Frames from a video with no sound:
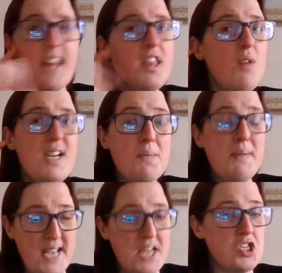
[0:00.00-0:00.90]
there is a
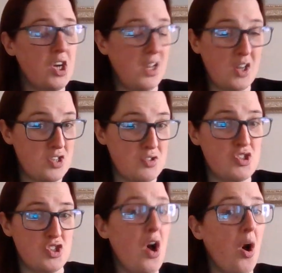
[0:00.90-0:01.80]
potential I could have
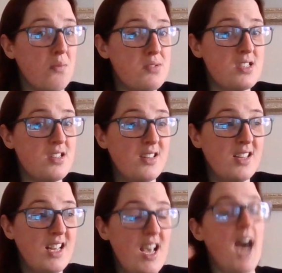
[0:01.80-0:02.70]
stopped.
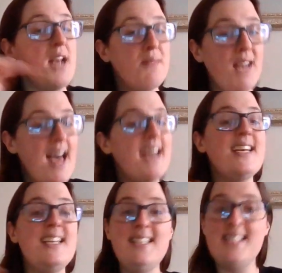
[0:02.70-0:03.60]
And I'm glad
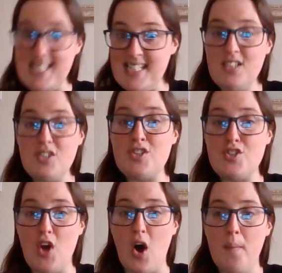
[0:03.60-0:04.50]
I didn't
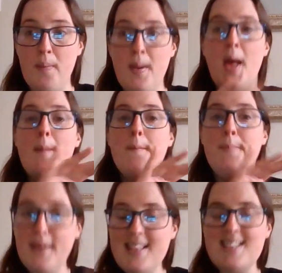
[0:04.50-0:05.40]
stop.
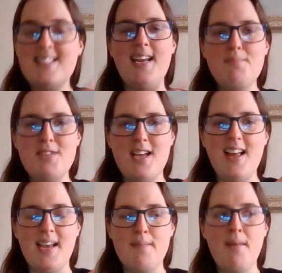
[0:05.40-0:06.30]
But at the same
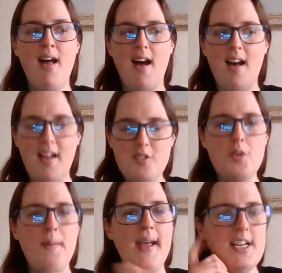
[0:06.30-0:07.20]
time,
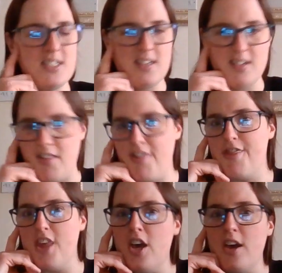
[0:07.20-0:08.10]
100 pages is a
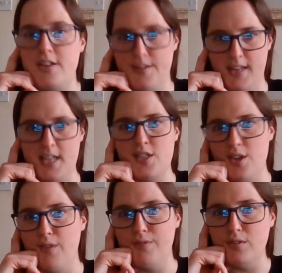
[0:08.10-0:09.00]
third of this
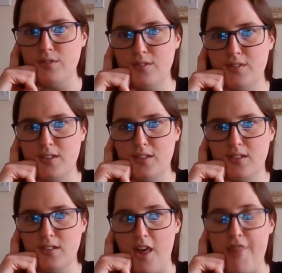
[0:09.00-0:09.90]
novel,
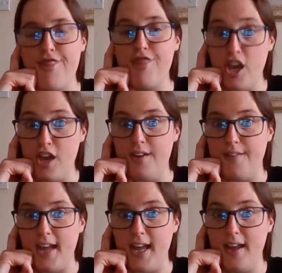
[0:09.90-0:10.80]
a third
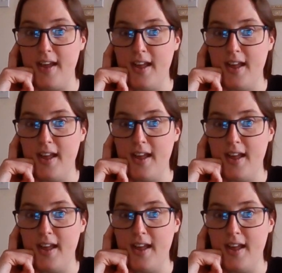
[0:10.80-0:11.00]
of it.